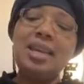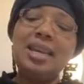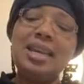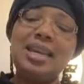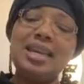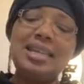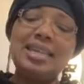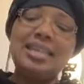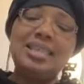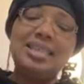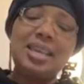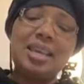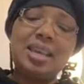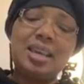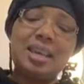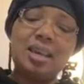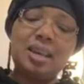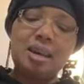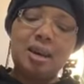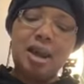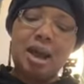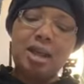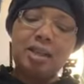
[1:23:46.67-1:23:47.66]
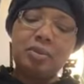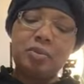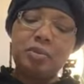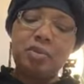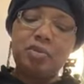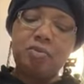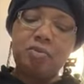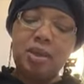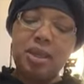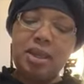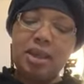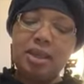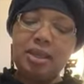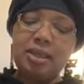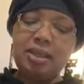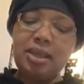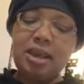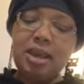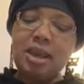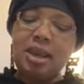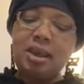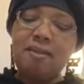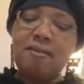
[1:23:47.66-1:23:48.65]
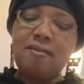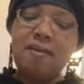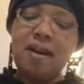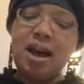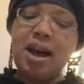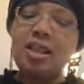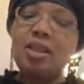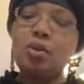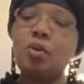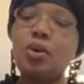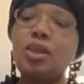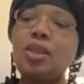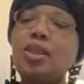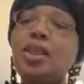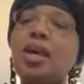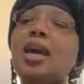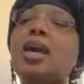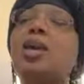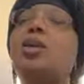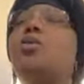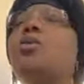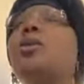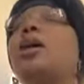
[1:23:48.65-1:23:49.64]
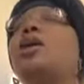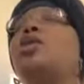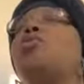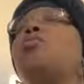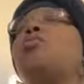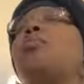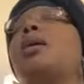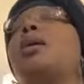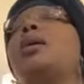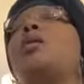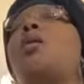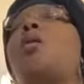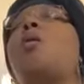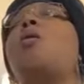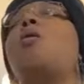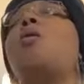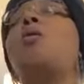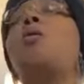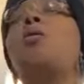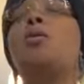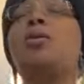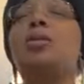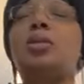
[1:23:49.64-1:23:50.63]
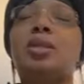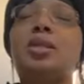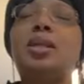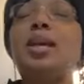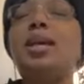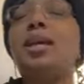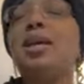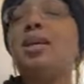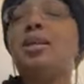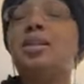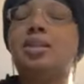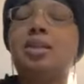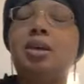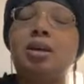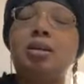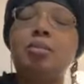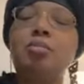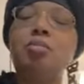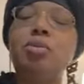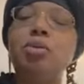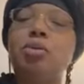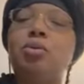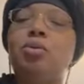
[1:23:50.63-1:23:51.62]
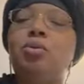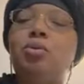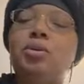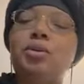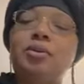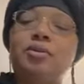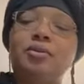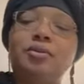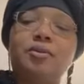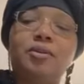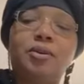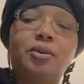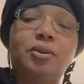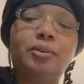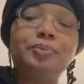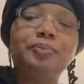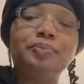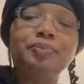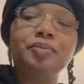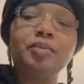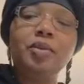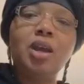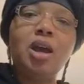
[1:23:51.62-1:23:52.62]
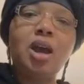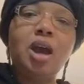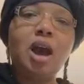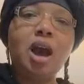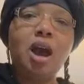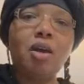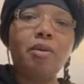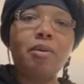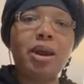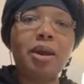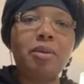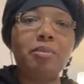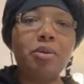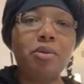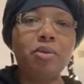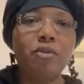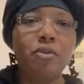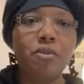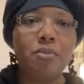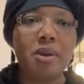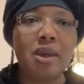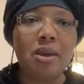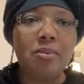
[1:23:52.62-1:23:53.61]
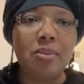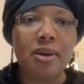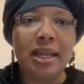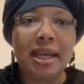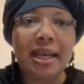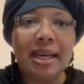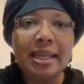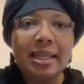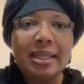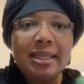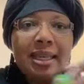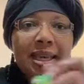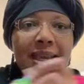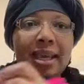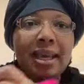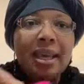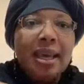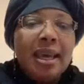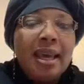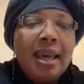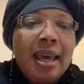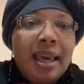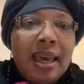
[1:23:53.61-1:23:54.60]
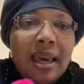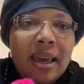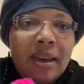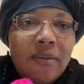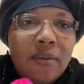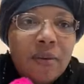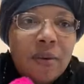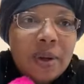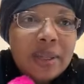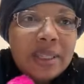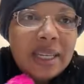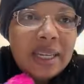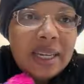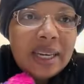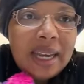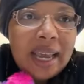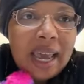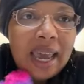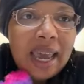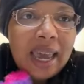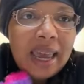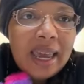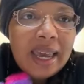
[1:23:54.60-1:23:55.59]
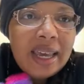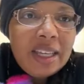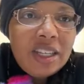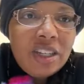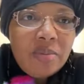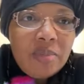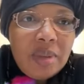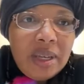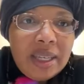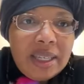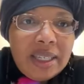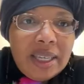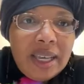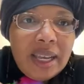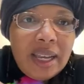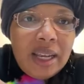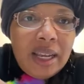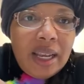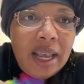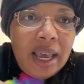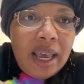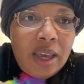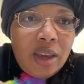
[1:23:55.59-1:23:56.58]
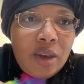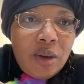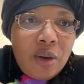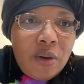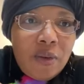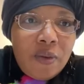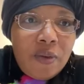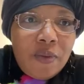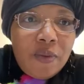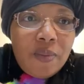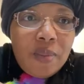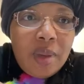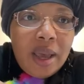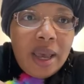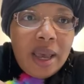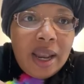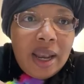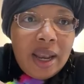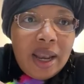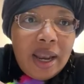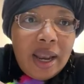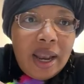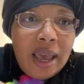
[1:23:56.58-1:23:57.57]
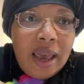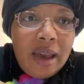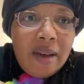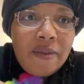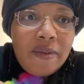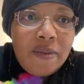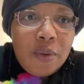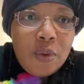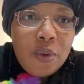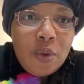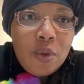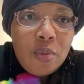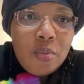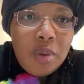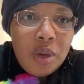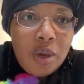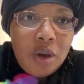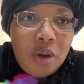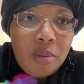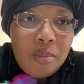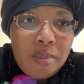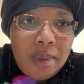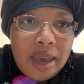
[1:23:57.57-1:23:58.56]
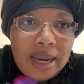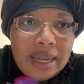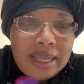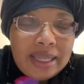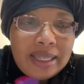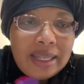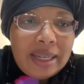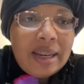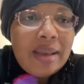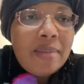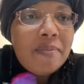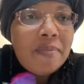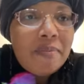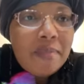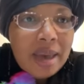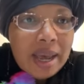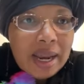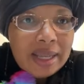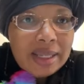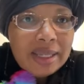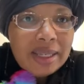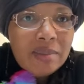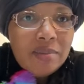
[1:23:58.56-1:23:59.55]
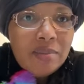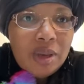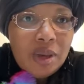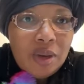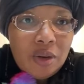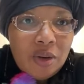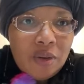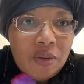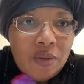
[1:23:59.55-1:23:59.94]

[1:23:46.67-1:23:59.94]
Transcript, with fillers: in the Essene Gospel of Peace. And Father, we thank you that you make all things beautiful. All right, beautiful people, that is it for today. Jamia said, let your let food be your medicine and medicine be